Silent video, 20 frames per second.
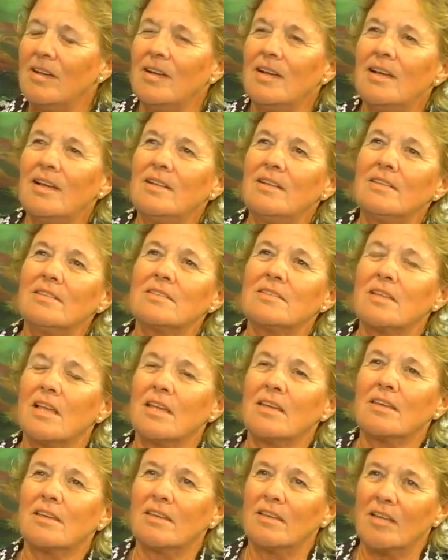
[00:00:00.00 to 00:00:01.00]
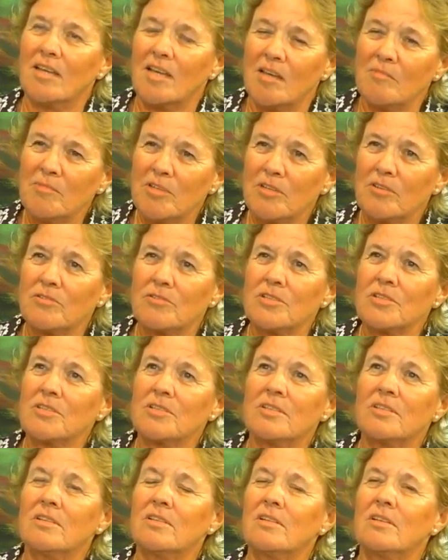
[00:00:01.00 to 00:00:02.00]
And it's like I'm a
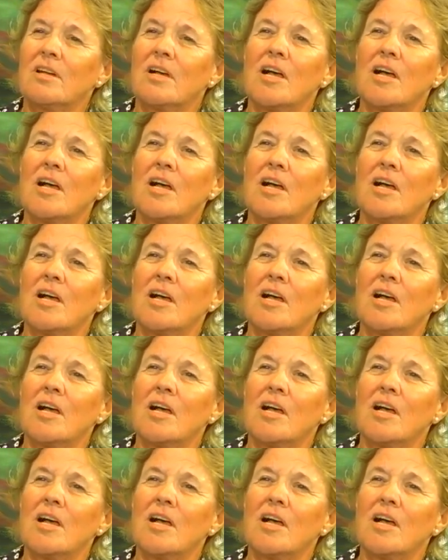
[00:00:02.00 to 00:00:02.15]
Christian,